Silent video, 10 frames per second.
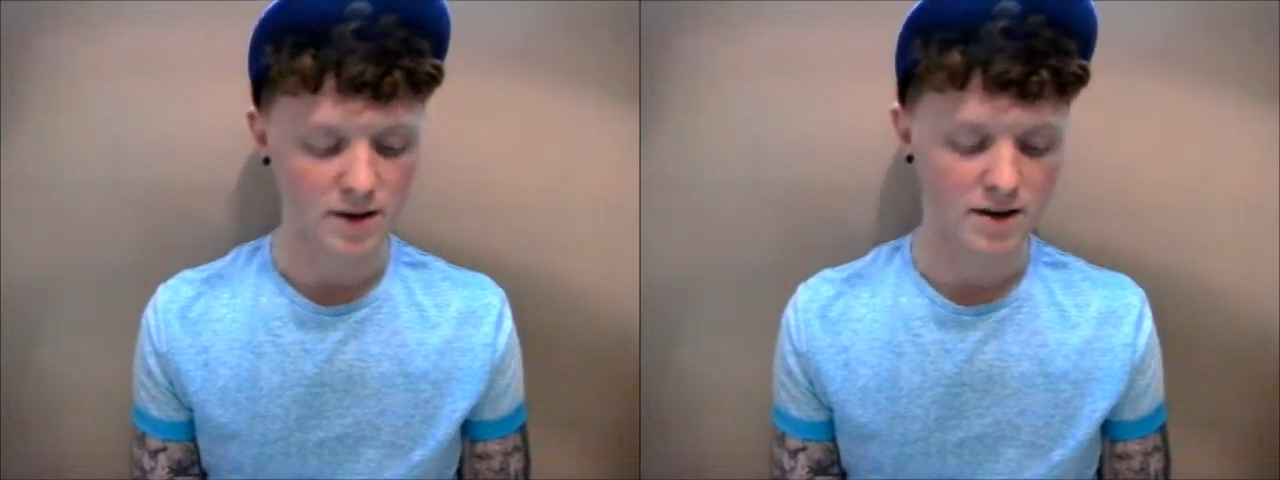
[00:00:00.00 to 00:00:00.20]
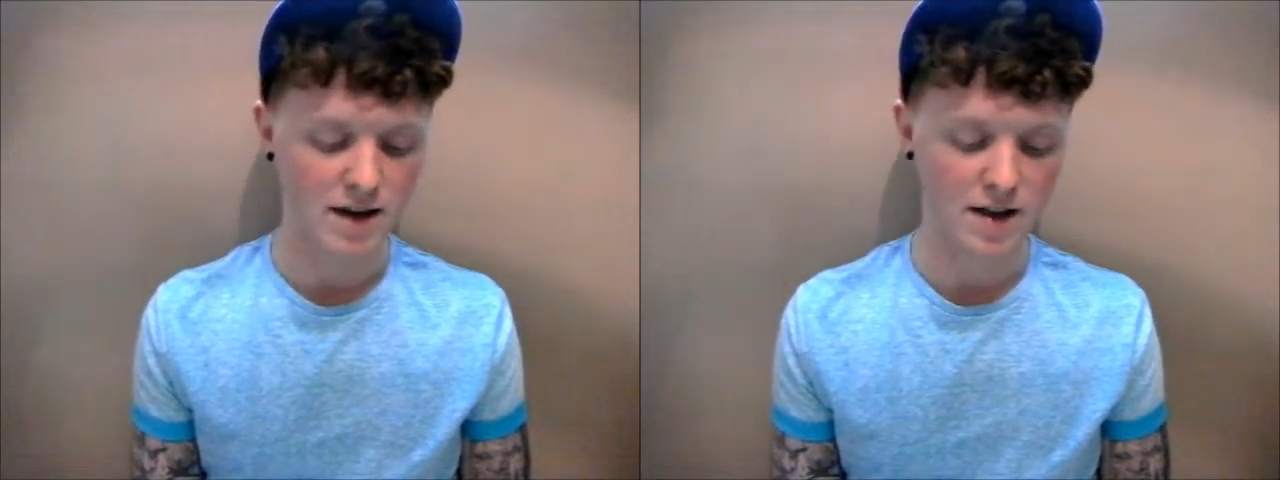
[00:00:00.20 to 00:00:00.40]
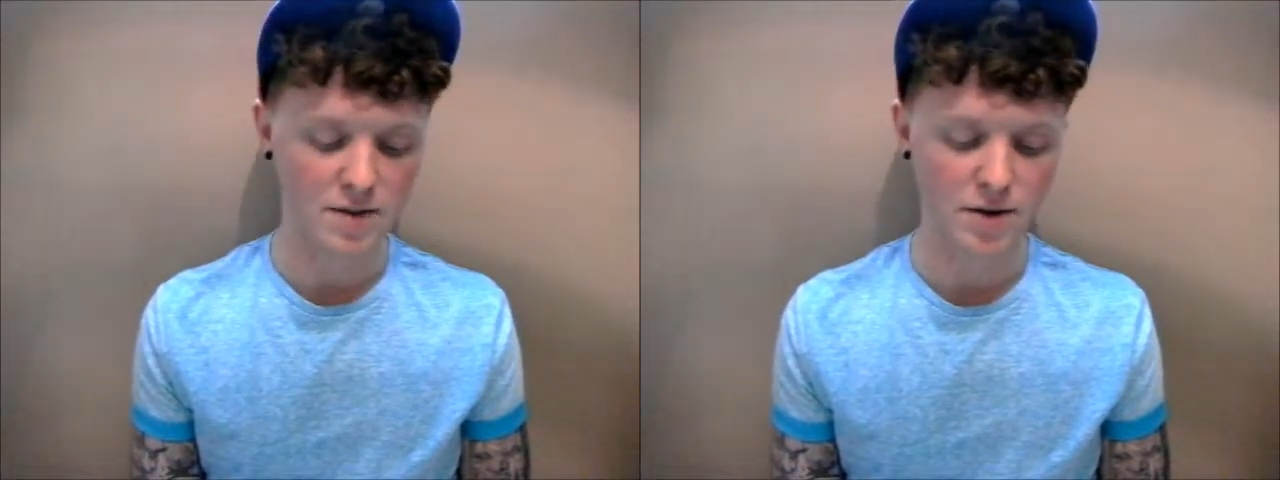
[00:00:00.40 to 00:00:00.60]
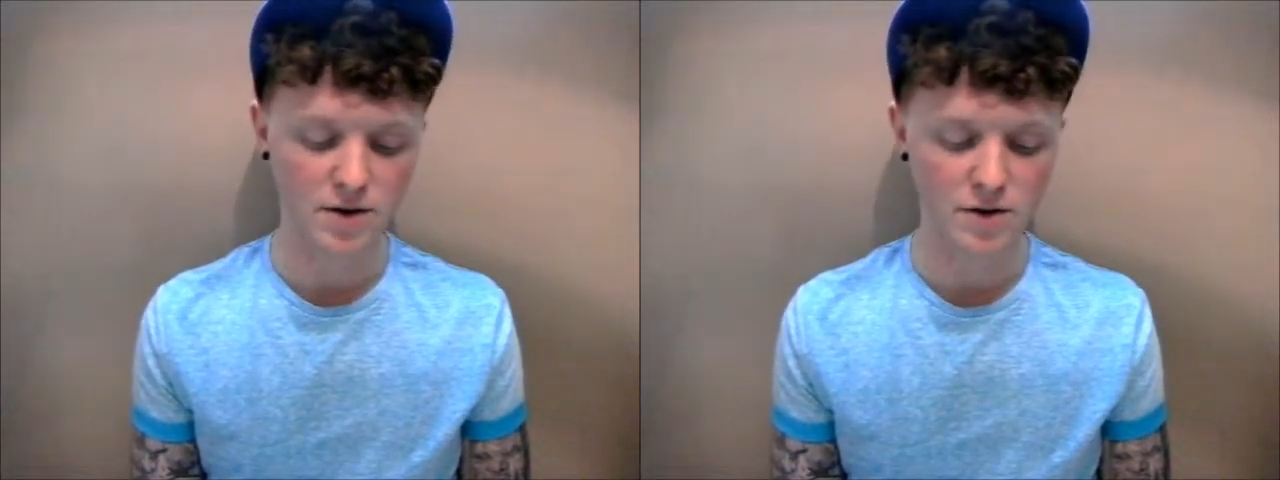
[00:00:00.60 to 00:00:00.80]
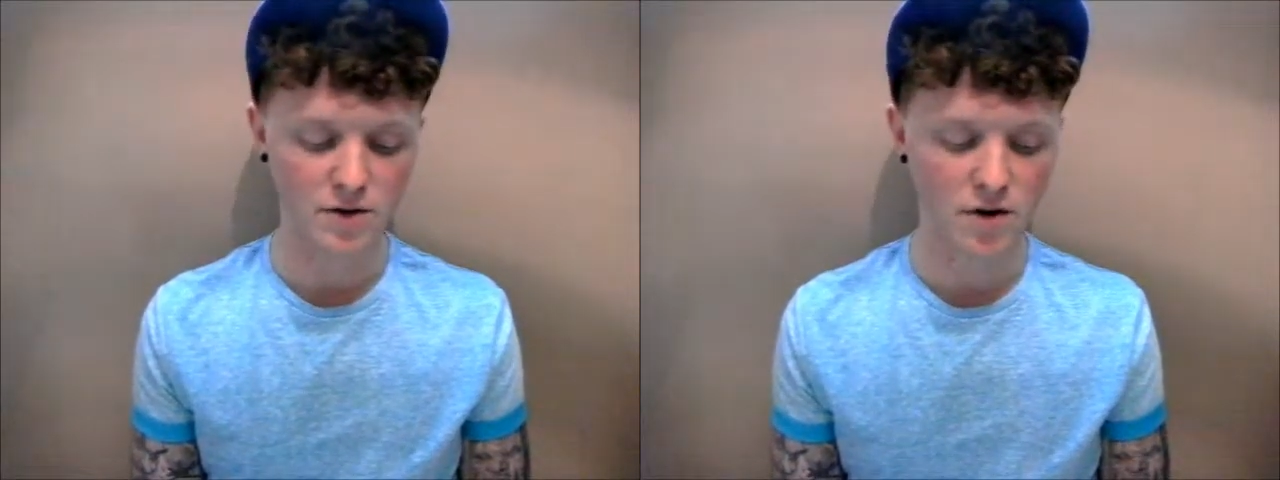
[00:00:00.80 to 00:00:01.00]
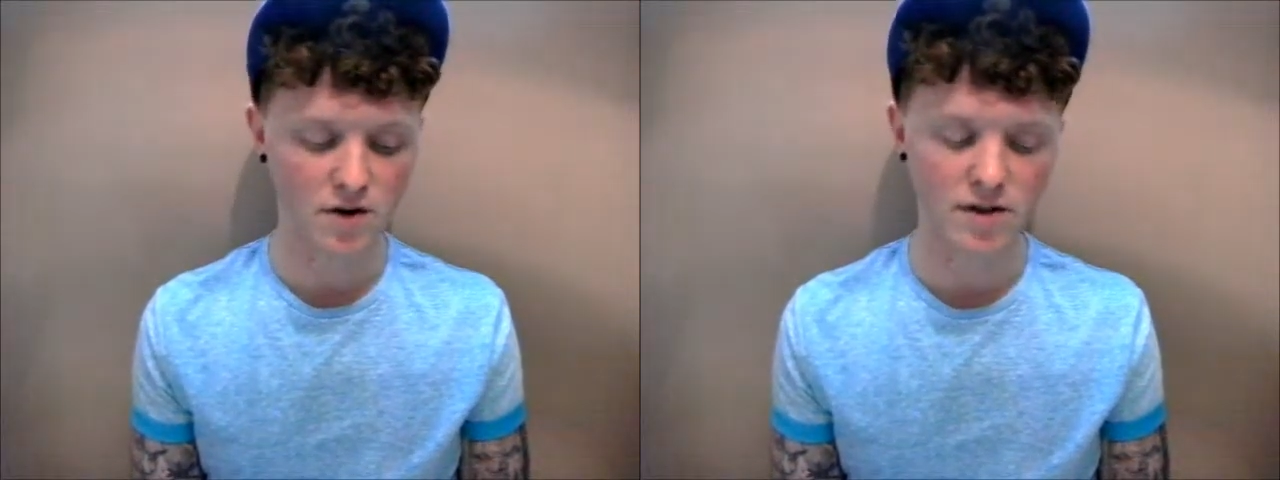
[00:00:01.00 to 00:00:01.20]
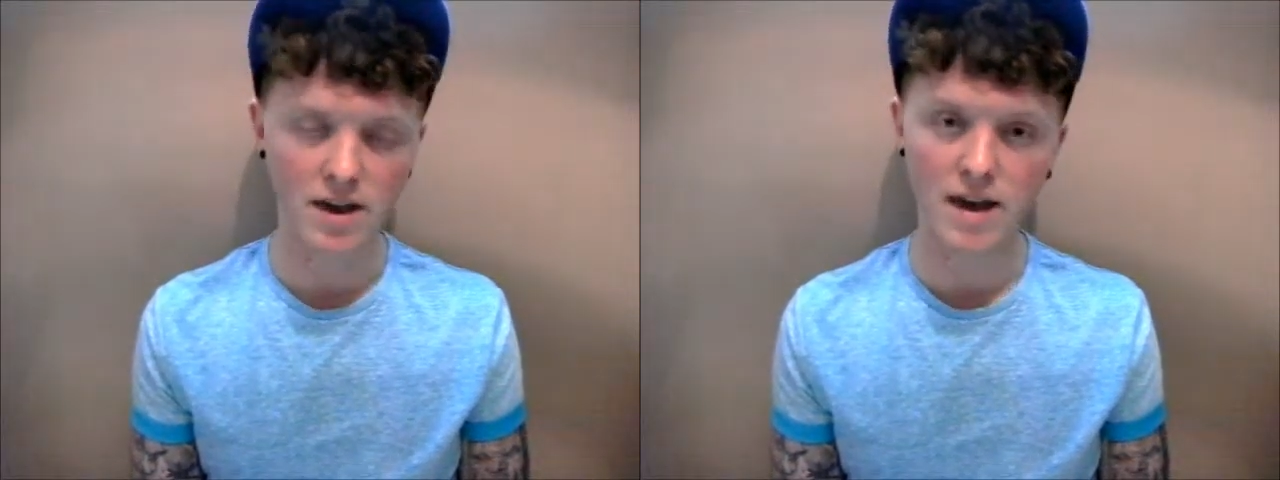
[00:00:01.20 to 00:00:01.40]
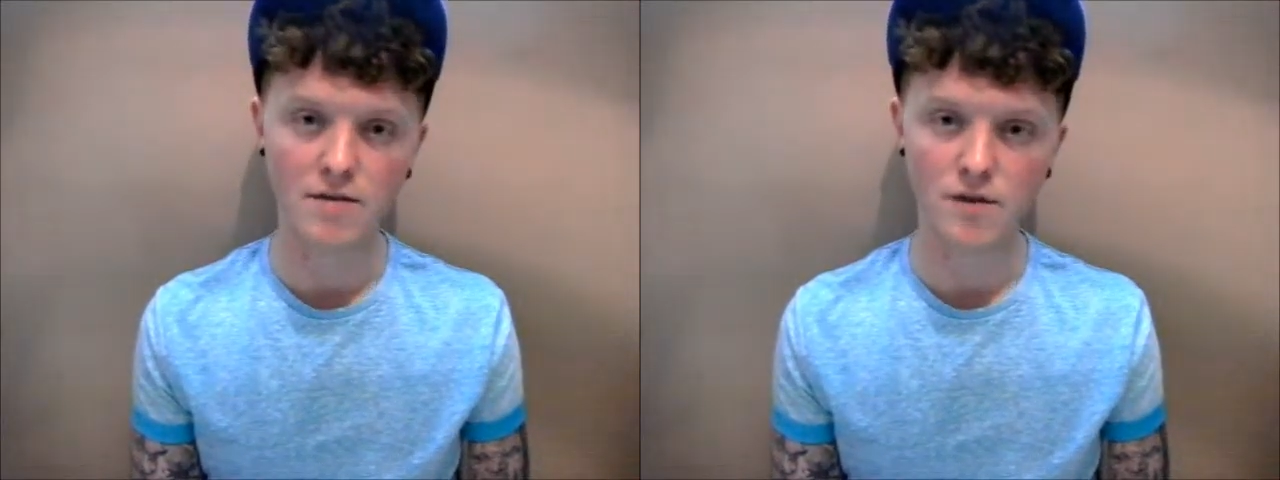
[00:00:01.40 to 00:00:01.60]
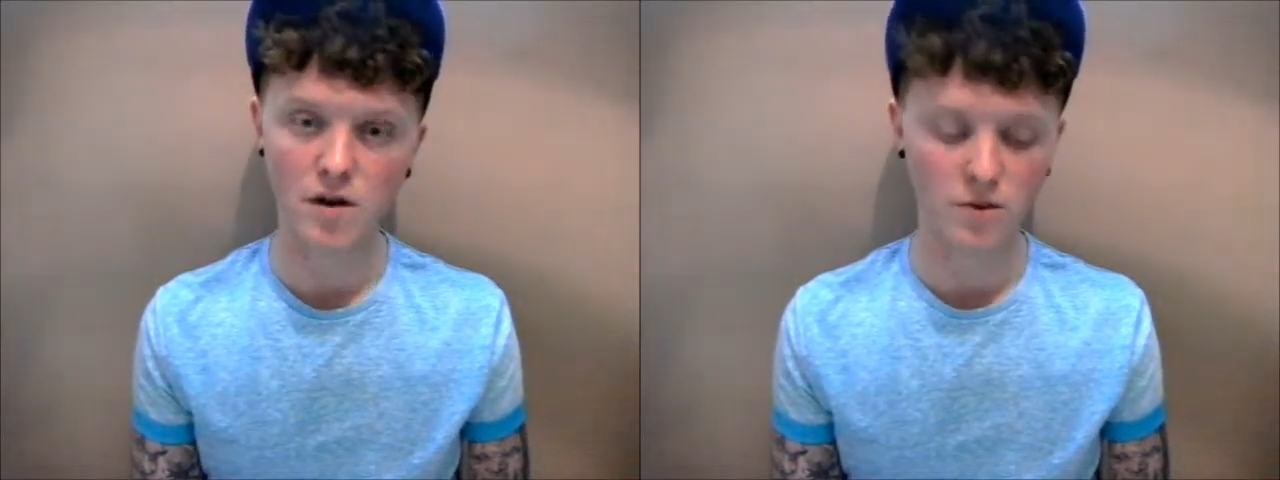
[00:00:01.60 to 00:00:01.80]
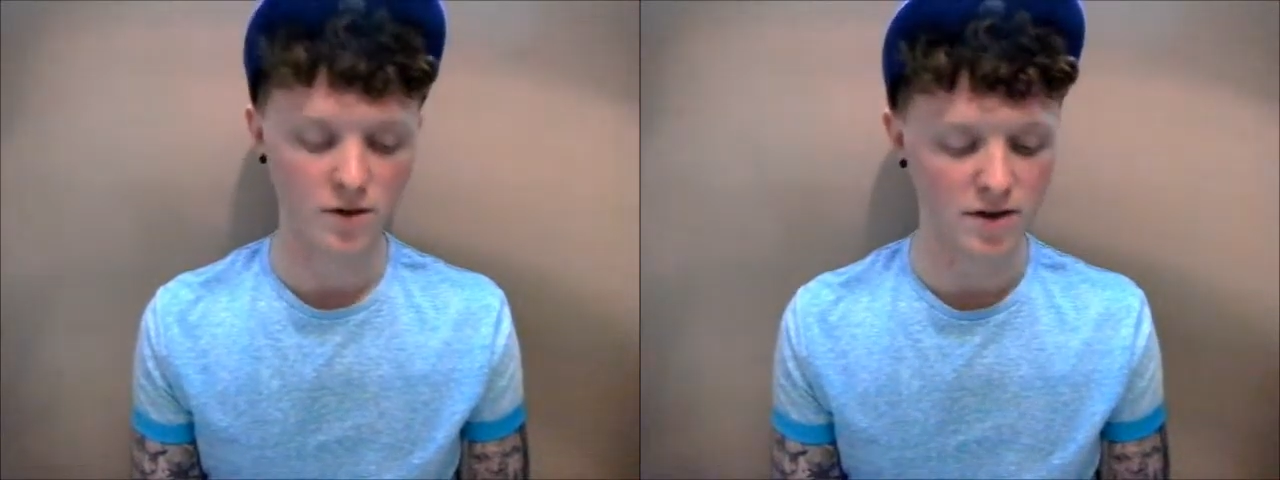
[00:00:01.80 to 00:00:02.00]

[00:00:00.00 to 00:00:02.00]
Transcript: to get the point across and get involved with